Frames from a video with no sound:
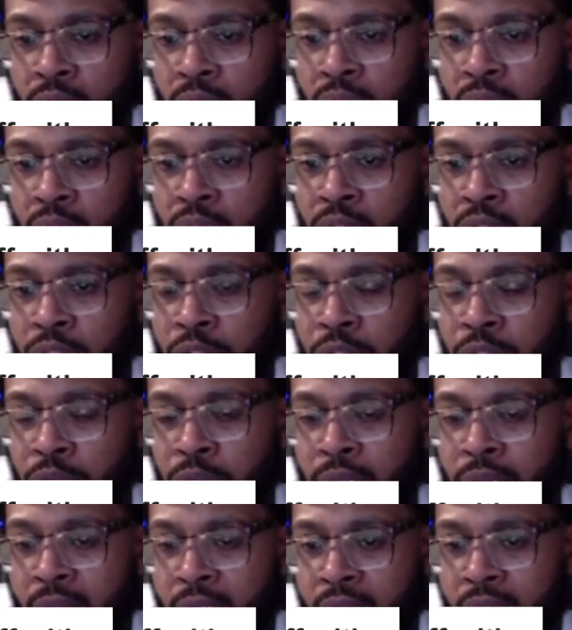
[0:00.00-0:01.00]
shoot
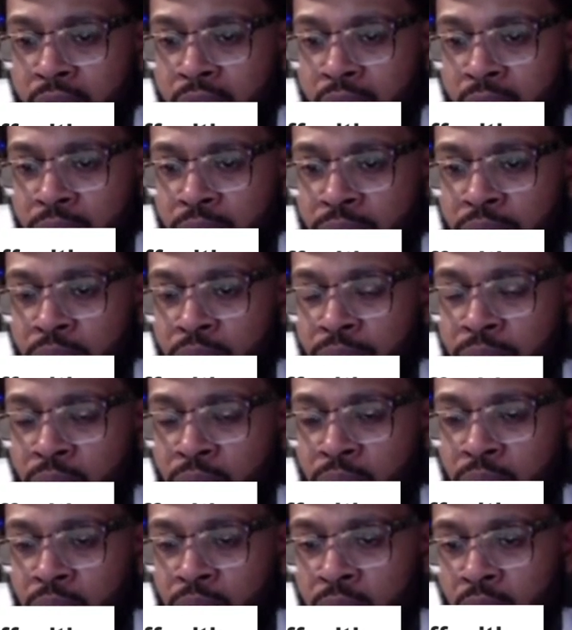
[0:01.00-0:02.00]
at
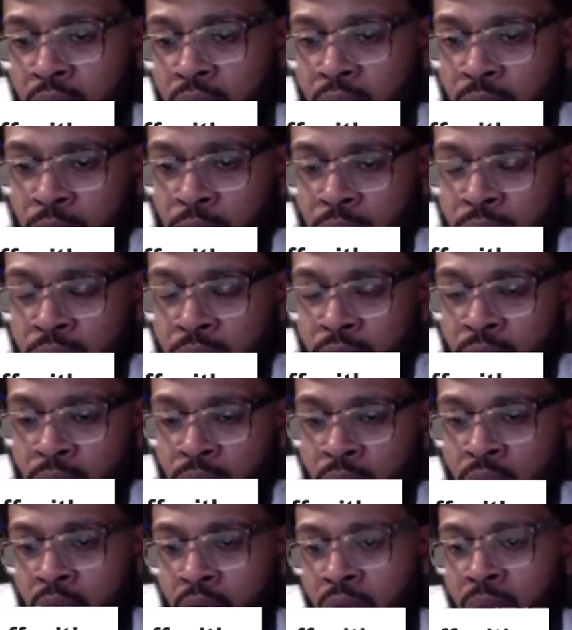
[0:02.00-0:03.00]
people at the Meridian
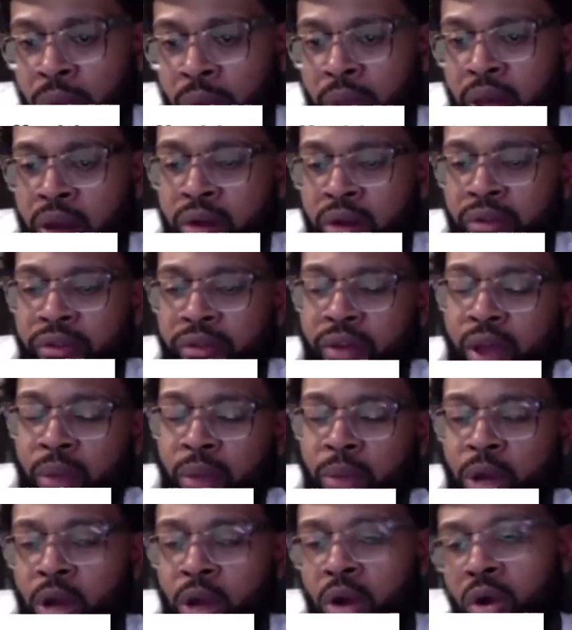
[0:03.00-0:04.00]
Mall. Matter of fact, my
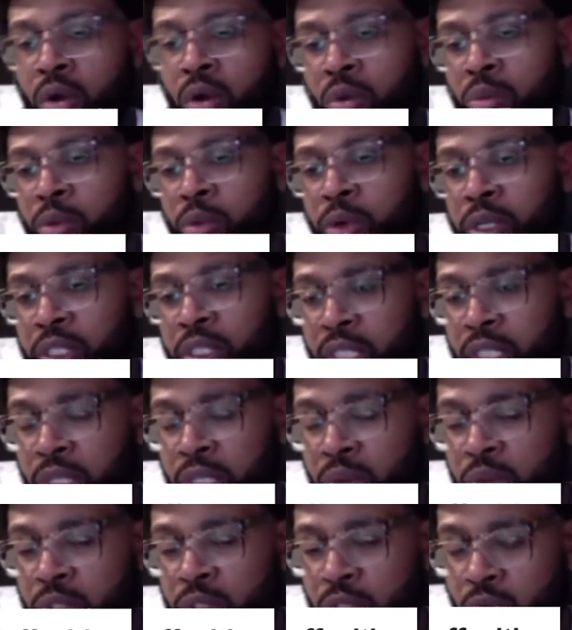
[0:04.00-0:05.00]
homeboy D
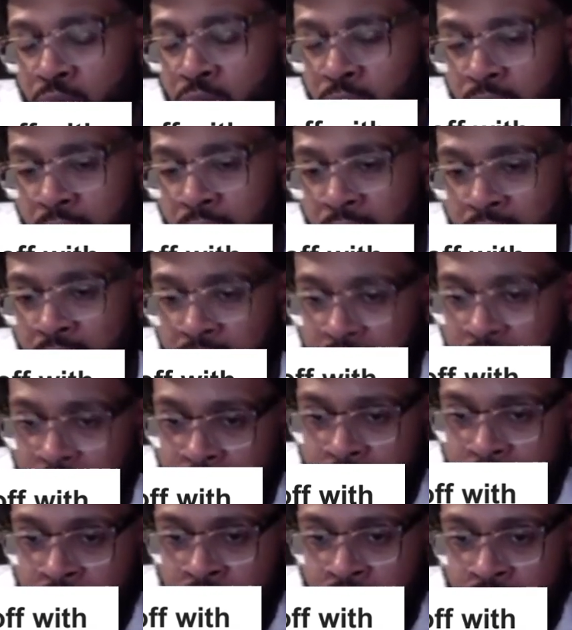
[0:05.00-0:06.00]
was going out
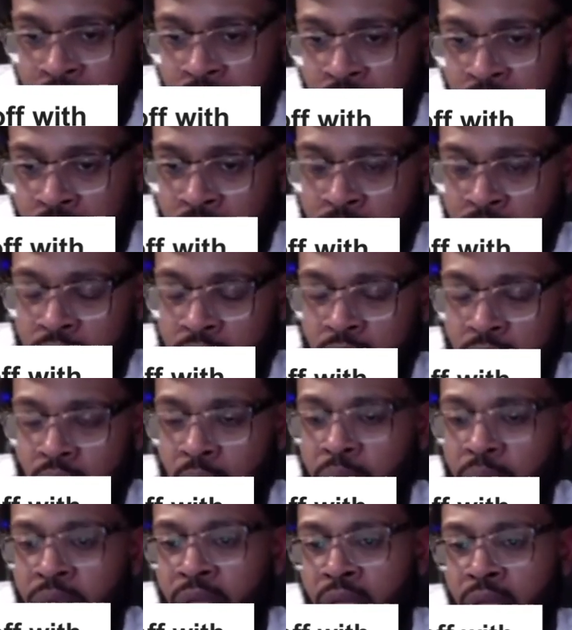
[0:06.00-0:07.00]
there to go
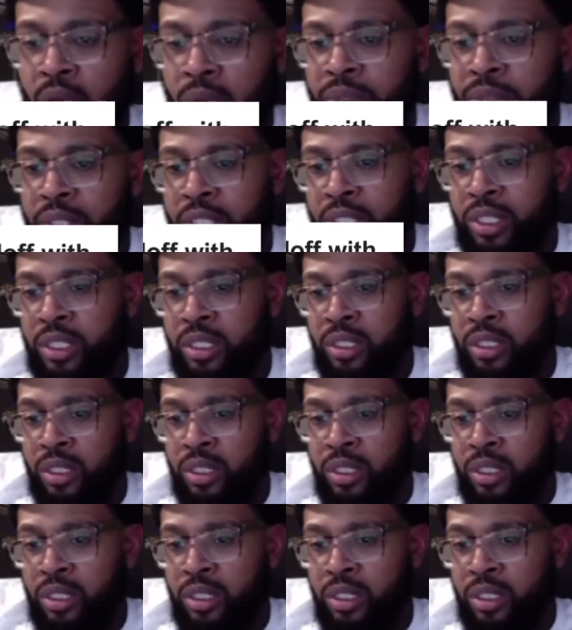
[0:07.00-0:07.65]
pick up his